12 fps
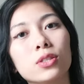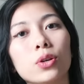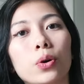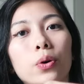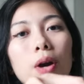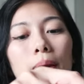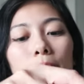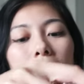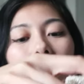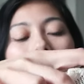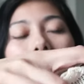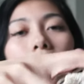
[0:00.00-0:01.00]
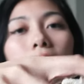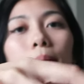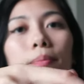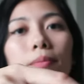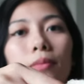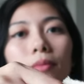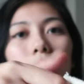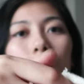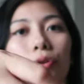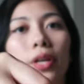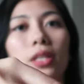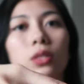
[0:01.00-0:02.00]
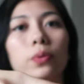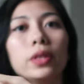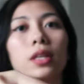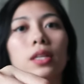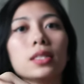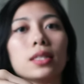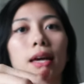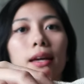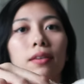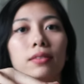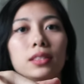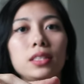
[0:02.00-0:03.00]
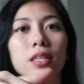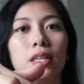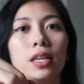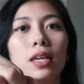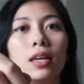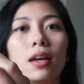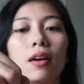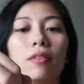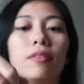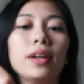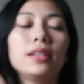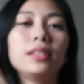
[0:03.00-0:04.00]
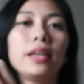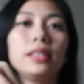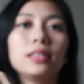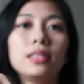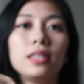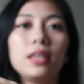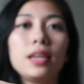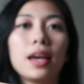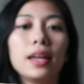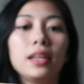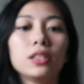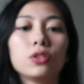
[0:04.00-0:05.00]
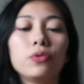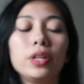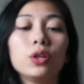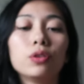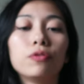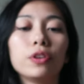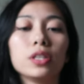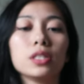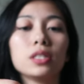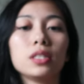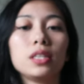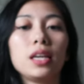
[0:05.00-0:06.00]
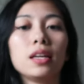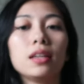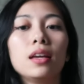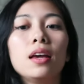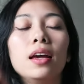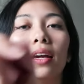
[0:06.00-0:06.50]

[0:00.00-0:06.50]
So I make drinks with this, like tea, red date tea, and it's really good for the skin.